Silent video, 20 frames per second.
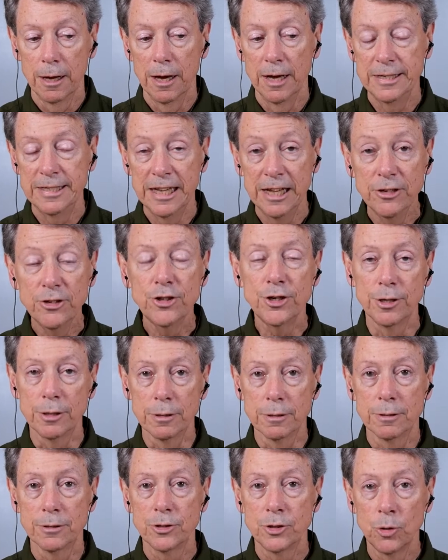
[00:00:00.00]

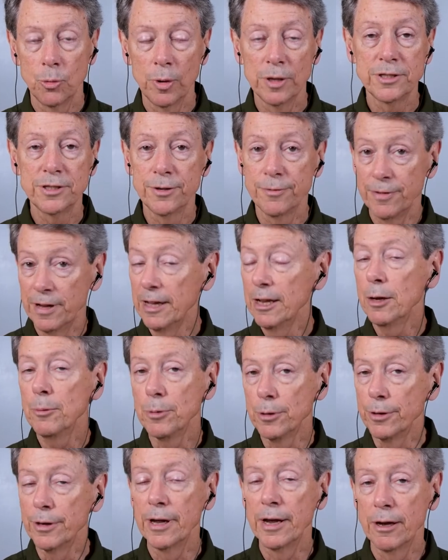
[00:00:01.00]
attention to what's
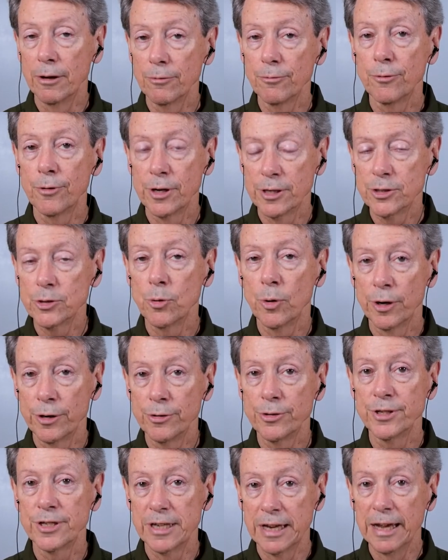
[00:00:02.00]
available now for us to
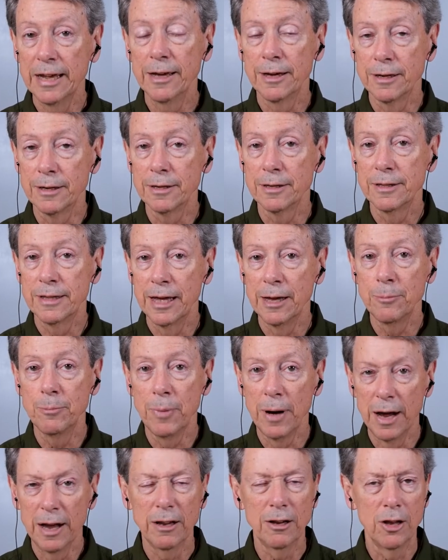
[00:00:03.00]
understand that
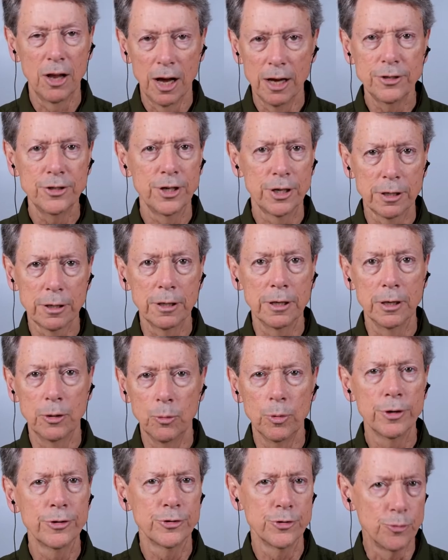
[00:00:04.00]
biologically
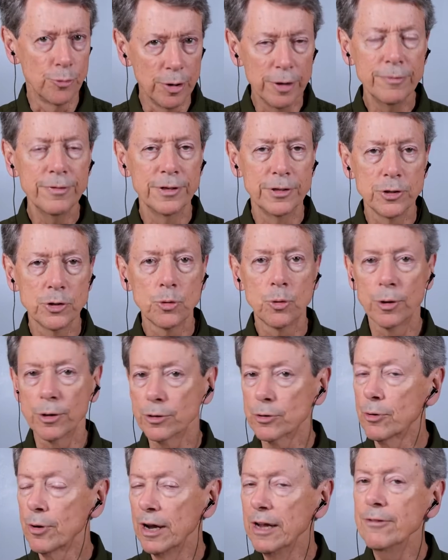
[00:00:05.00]
we're driven
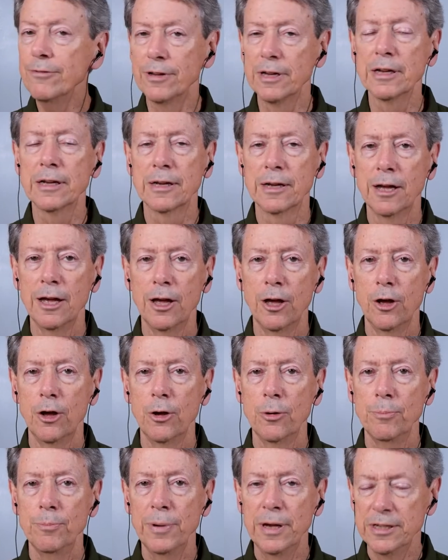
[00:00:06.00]
toward craving
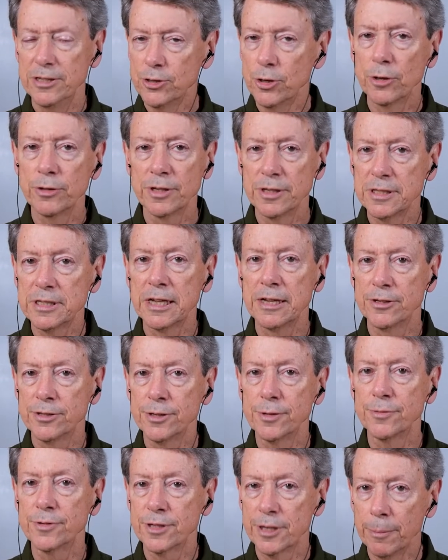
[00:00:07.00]
based on the sense
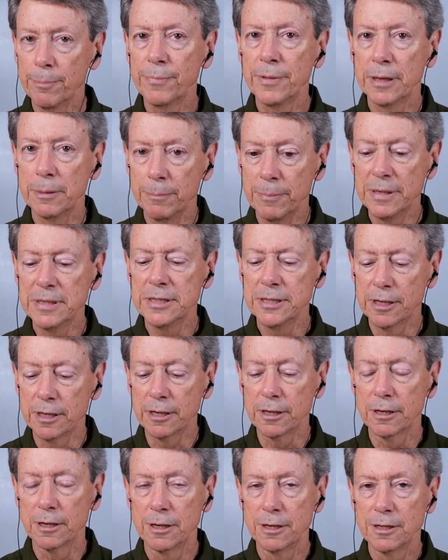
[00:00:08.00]
of something missing,
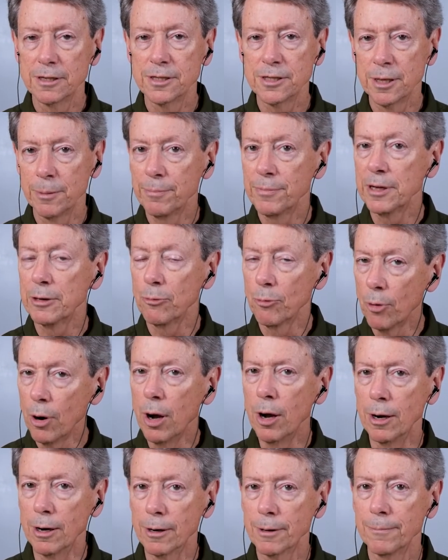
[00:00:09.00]
something
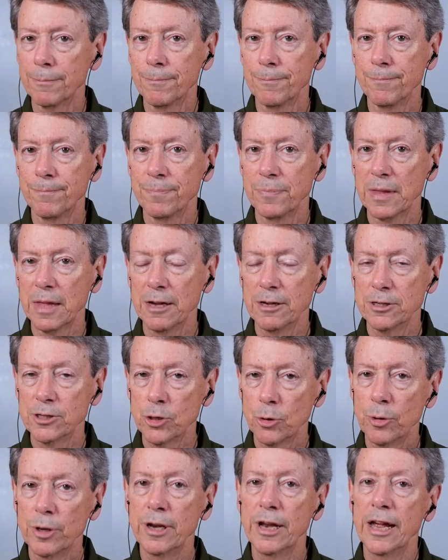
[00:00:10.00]
wrong.
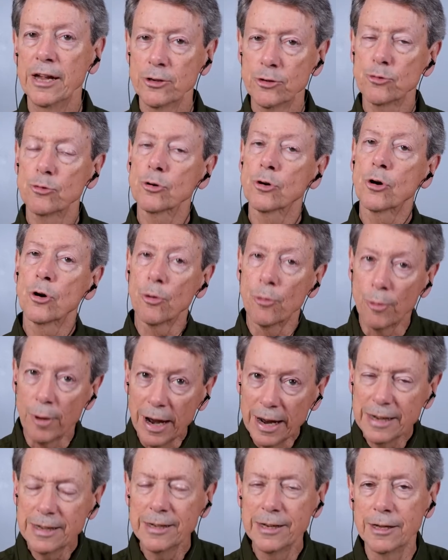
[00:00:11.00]
So, a natural
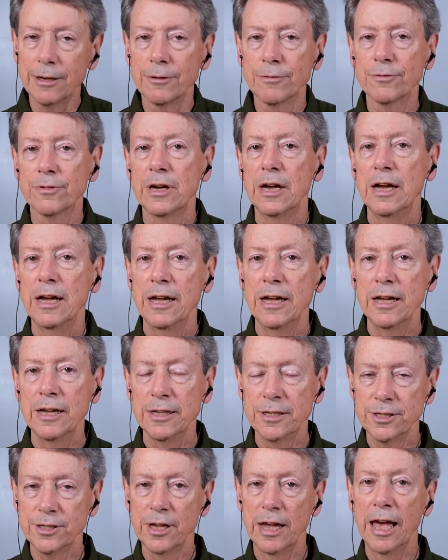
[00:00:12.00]
corrective
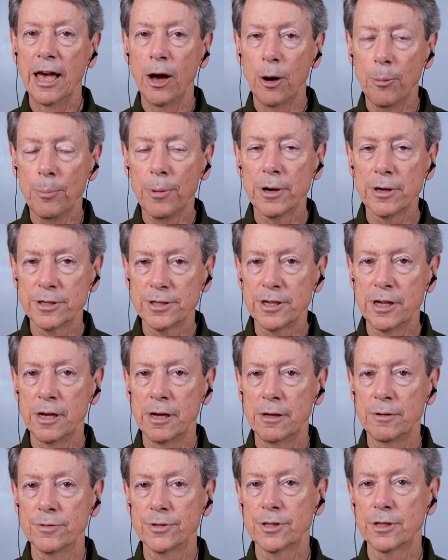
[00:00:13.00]
is to help
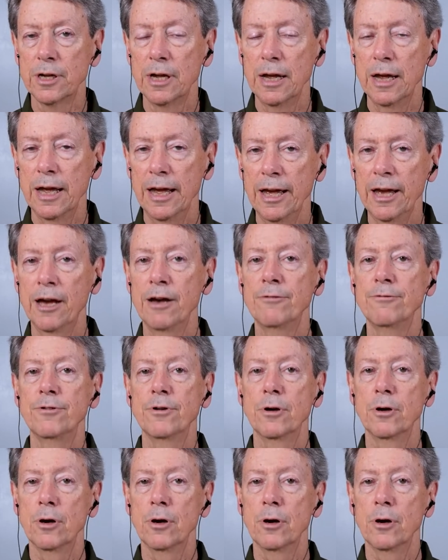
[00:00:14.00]
ourselves have